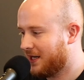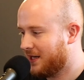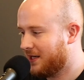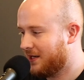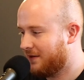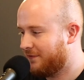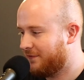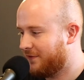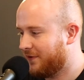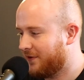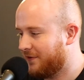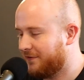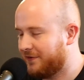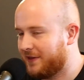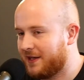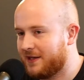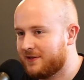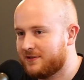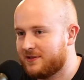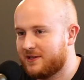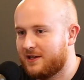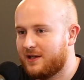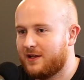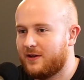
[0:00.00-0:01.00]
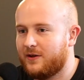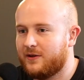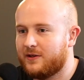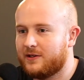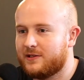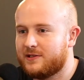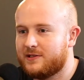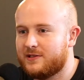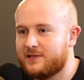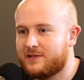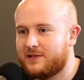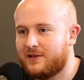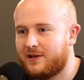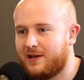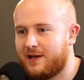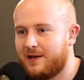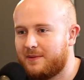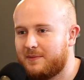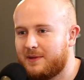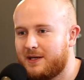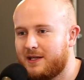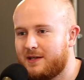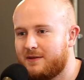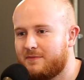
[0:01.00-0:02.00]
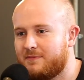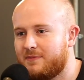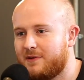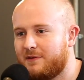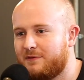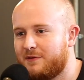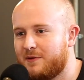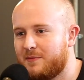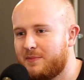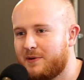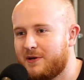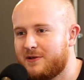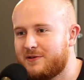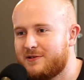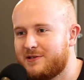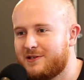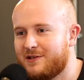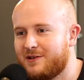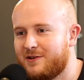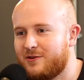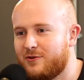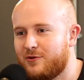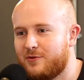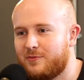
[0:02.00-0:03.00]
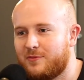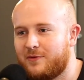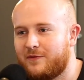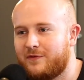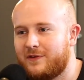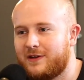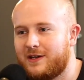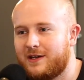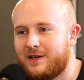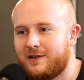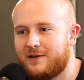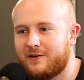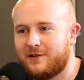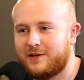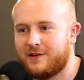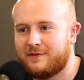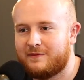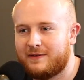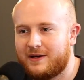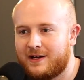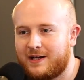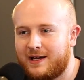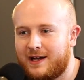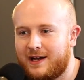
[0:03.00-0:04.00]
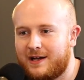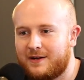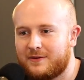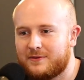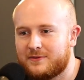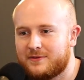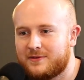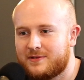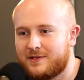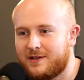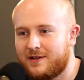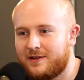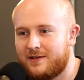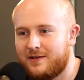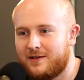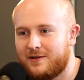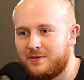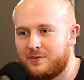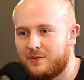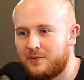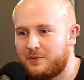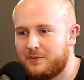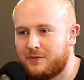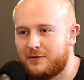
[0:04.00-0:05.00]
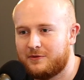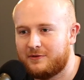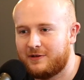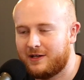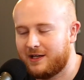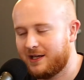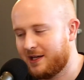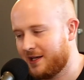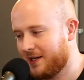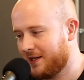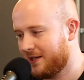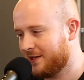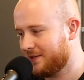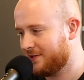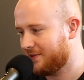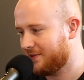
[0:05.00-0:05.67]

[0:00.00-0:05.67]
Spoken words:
85,000 likes. And it's like, how many? If you posted a normal video looking around a house, like no one would really care.